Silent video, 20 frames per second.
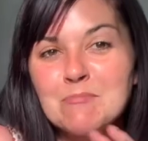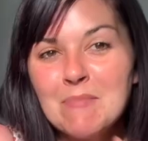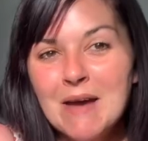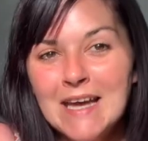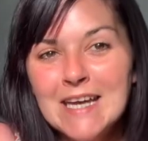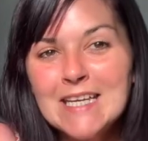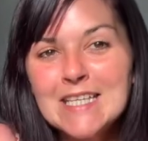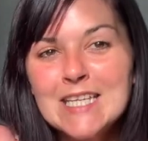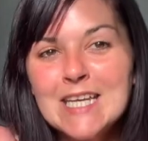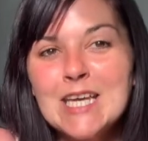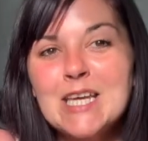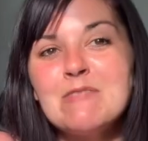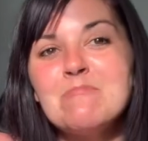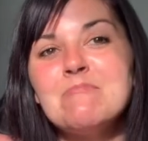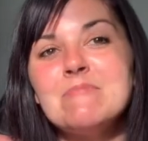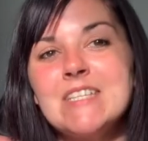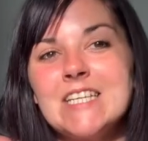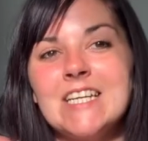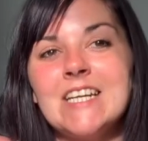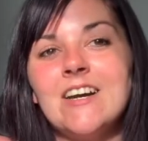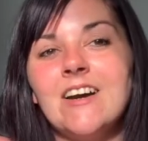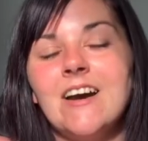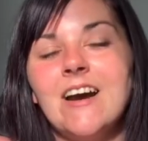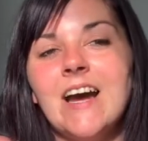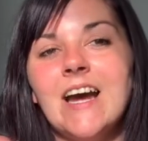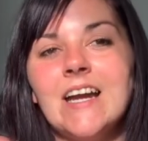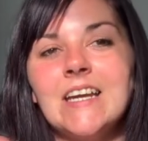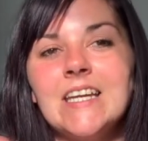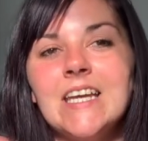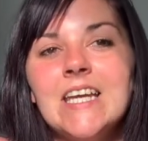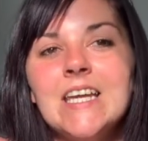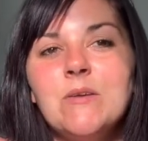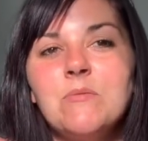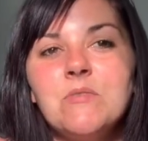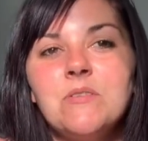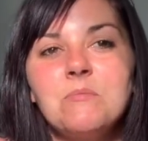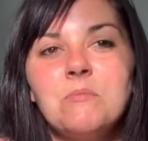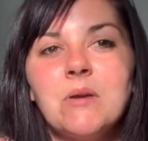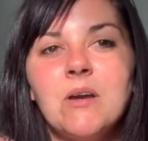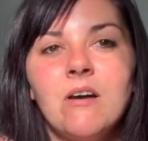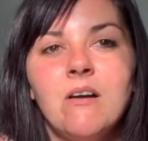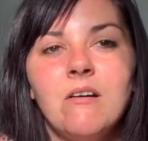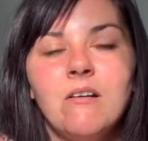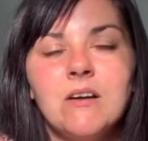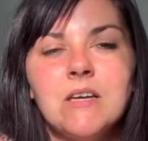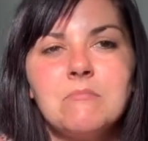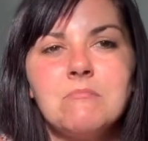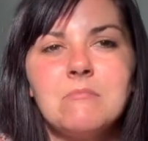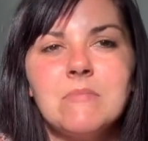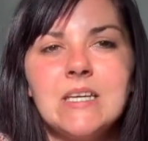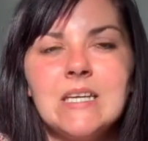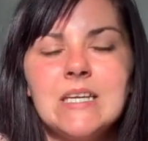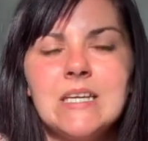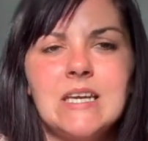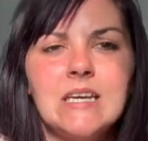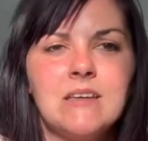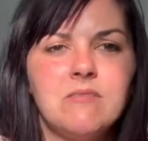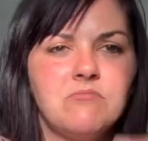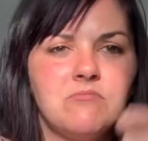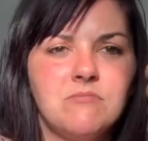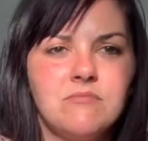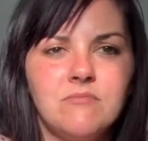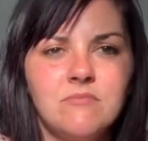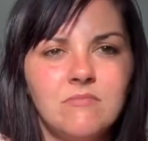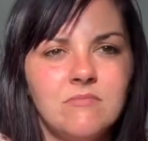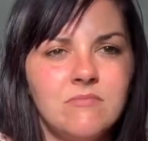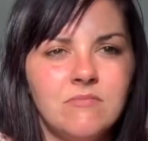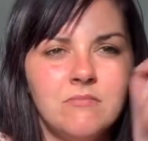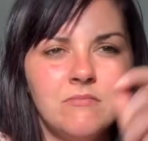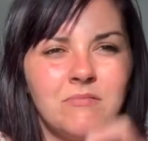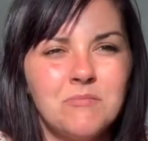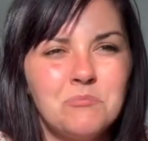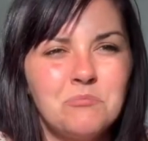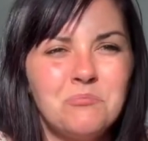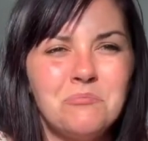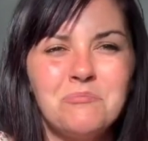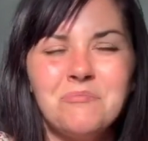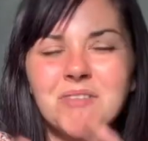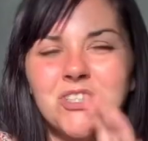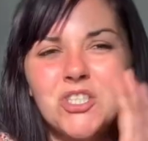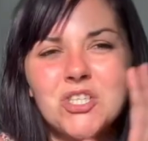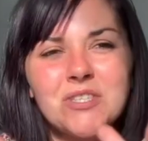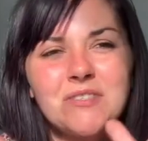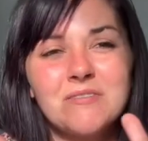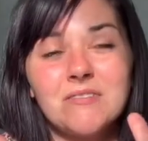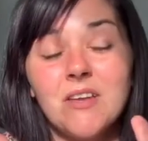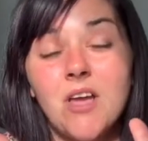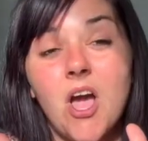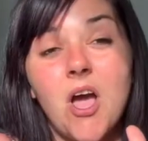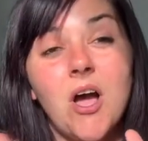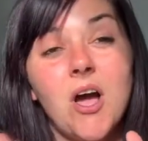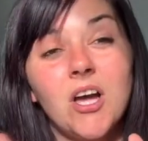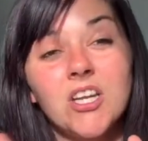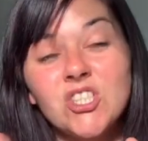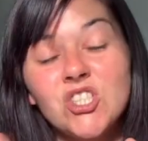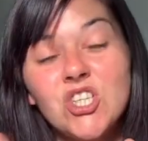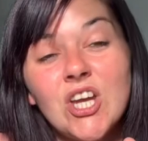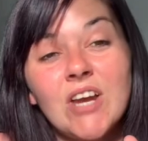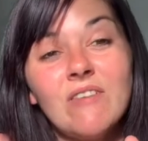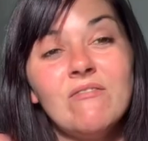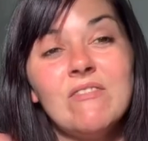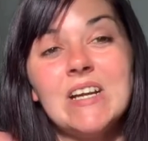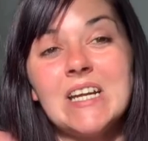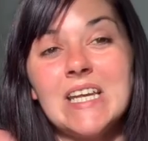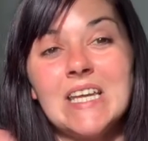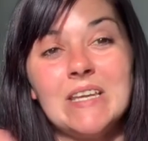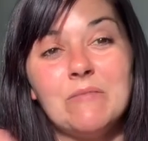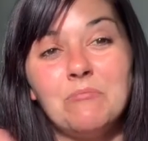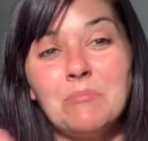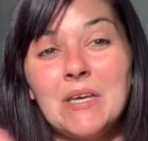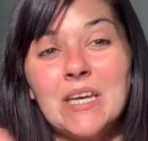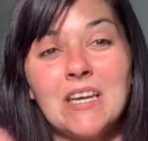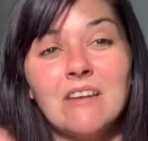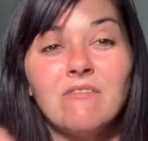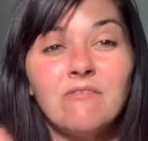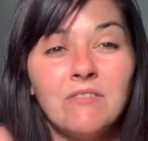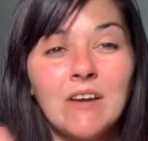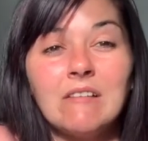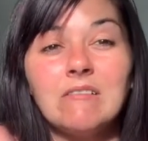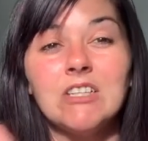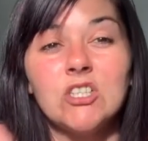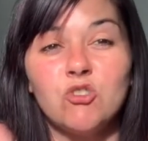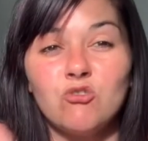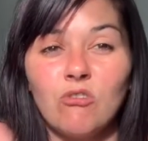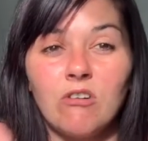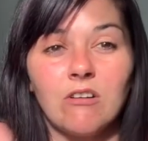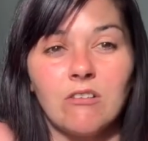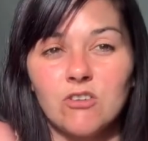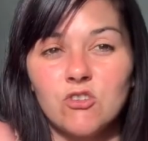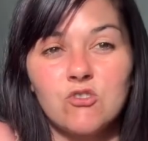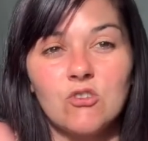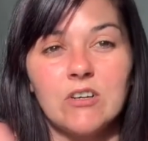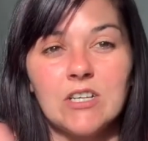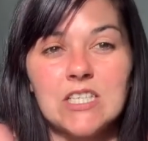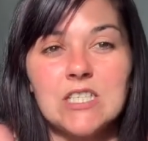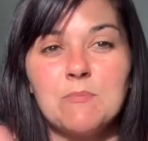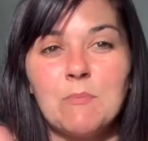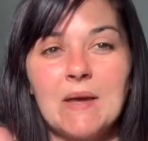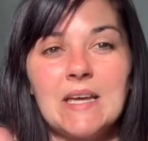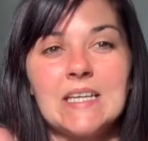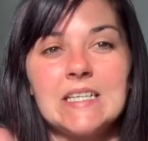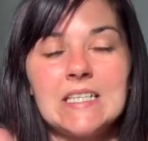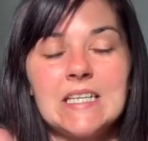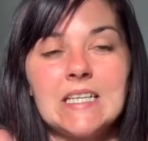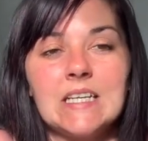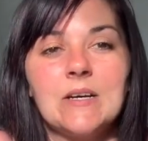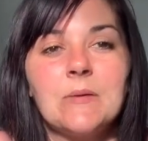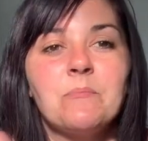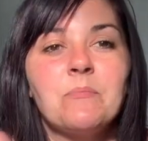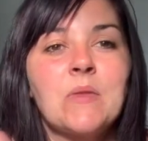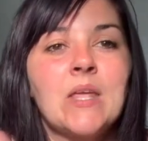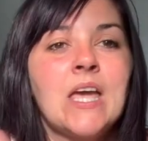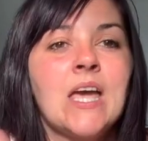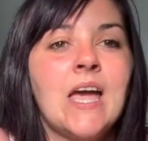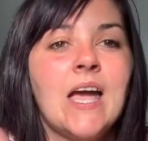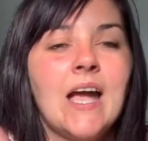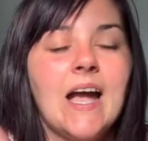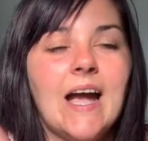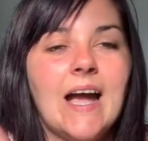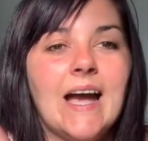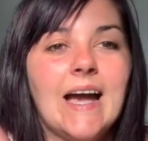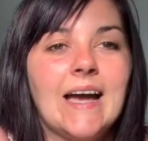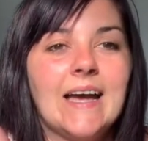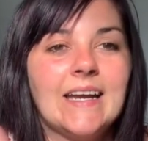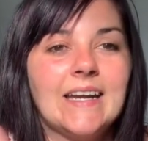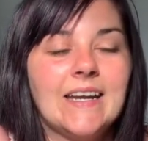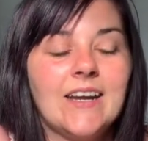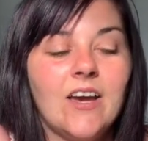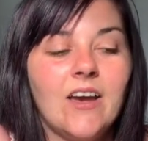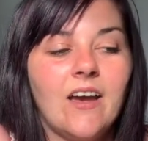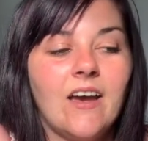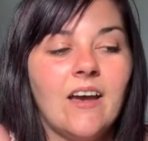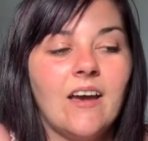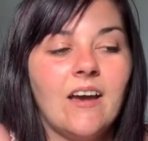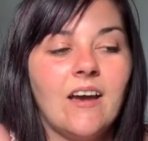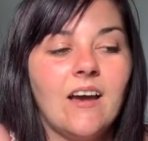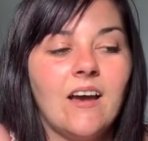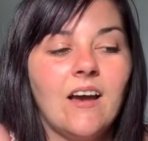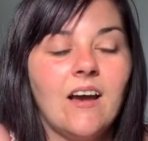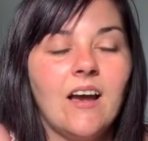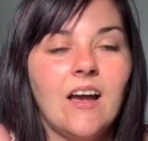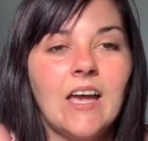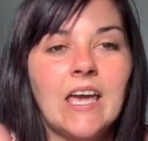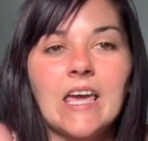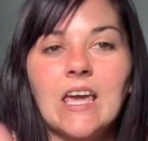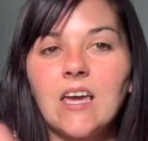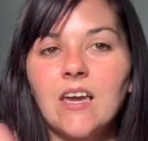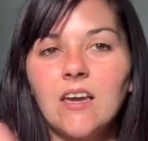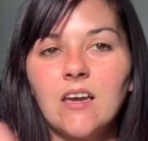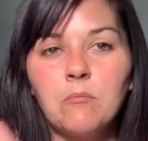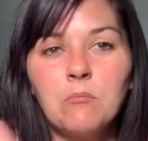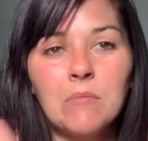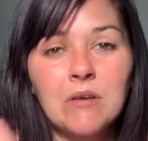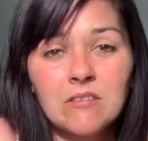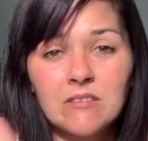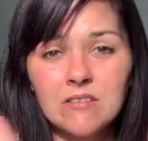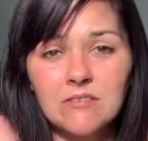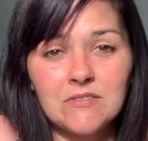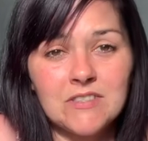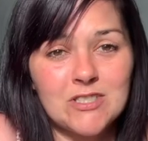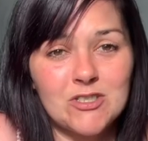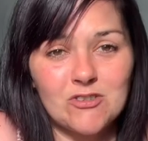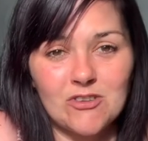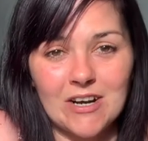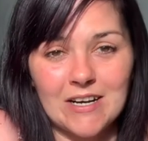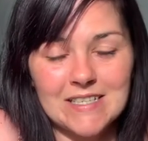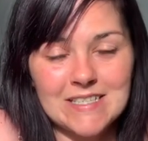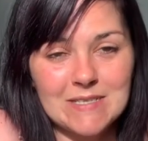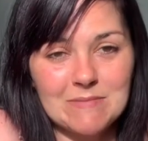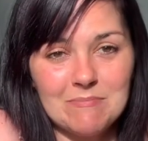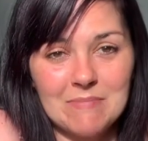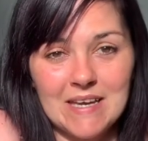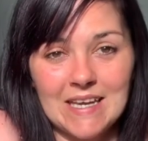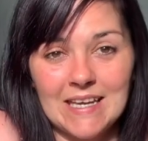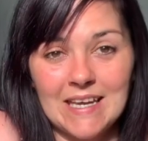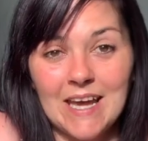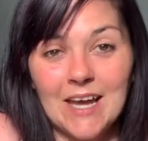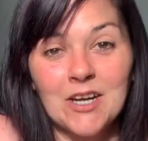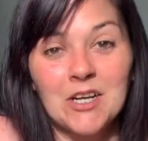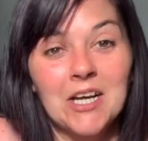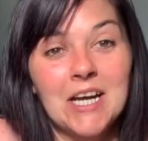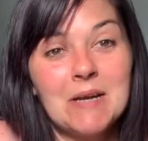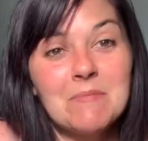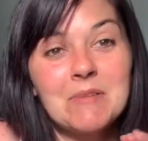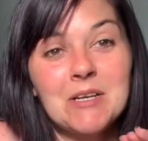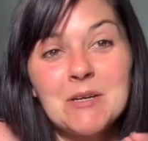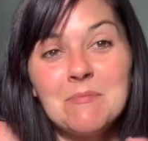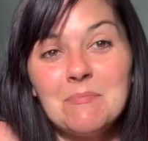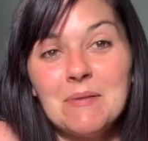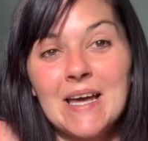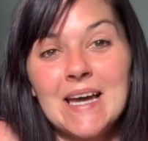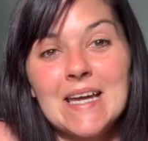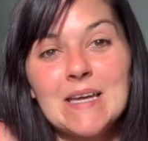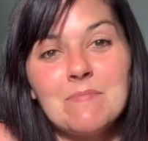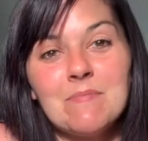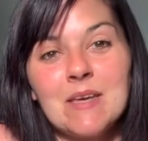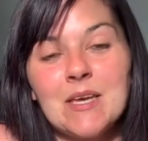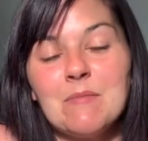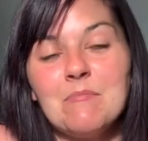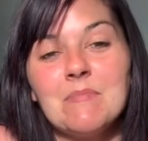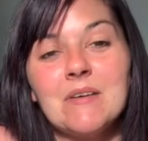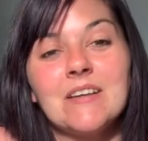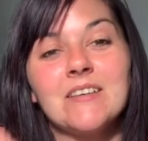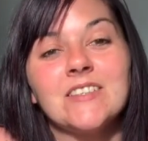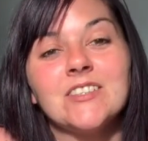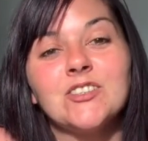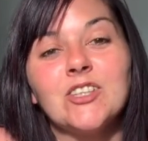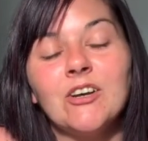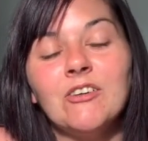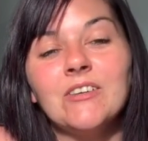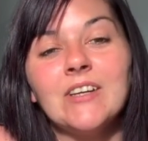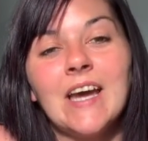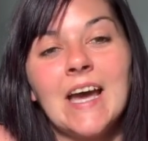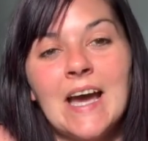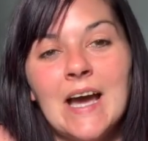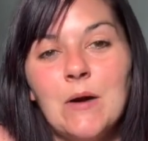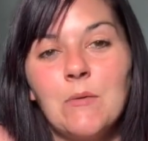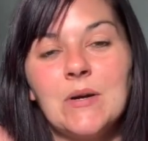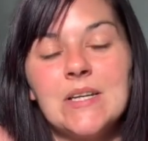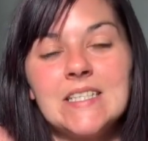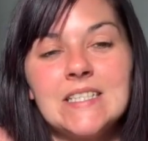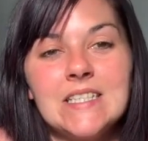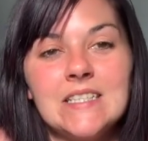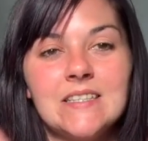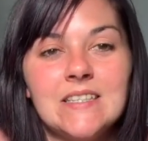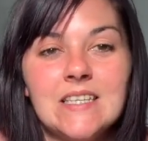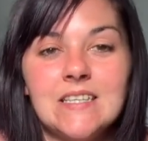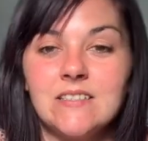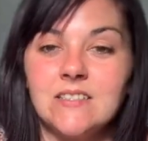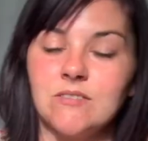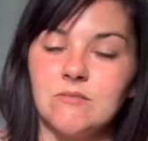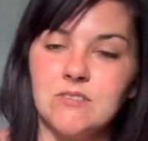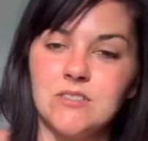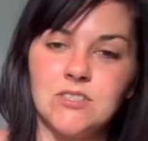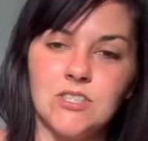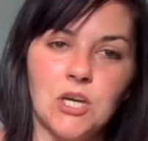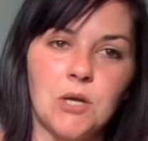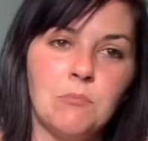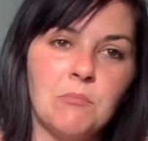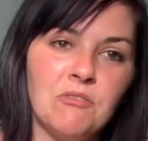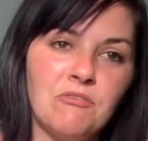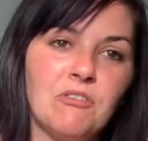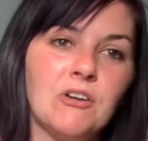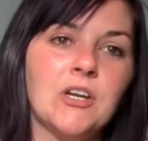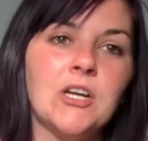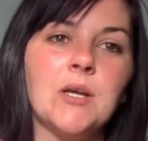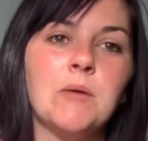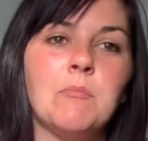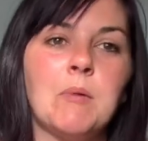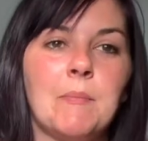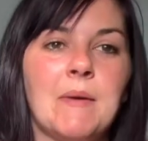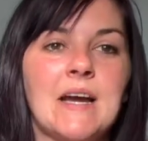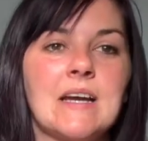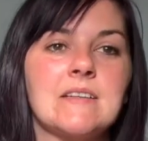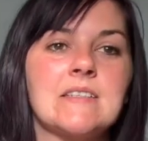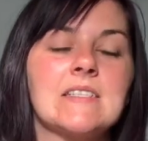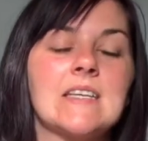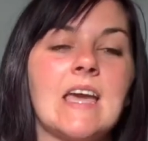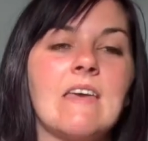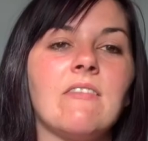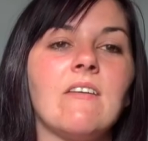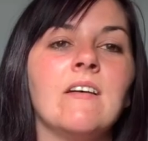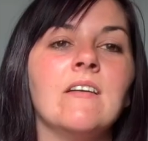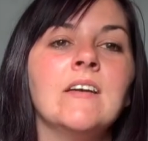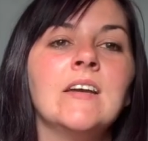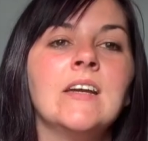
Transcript: made him dinner, and he was behind me, just generally being very drunk, trying to make dinner. And it must have distracted me, and I am going to blame him because I don't know how I did this. So I sewed my front and my back together,